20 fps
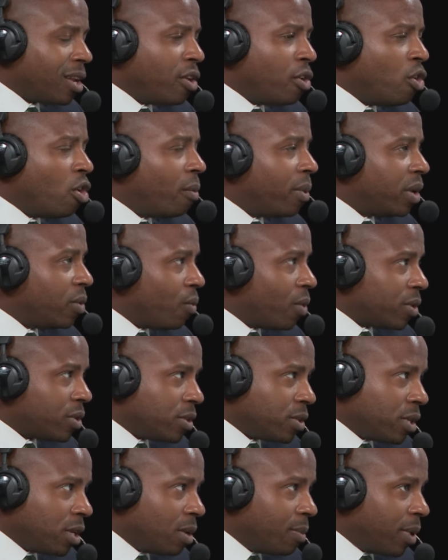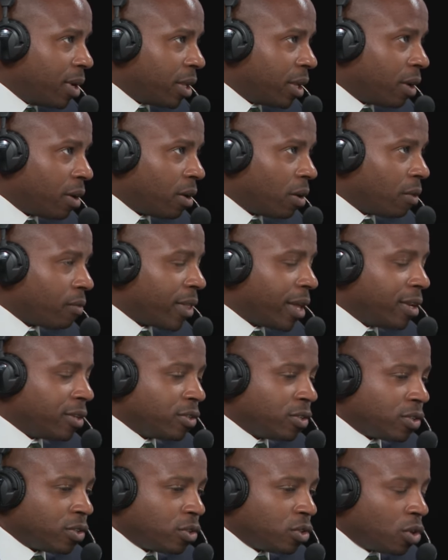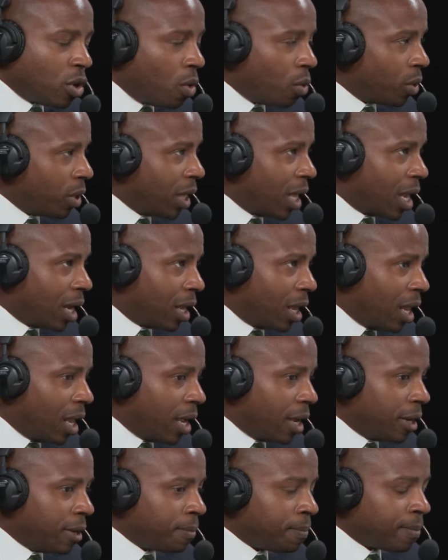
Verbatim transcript: nobody wants to see anybody get hurt. That is just totally out of line.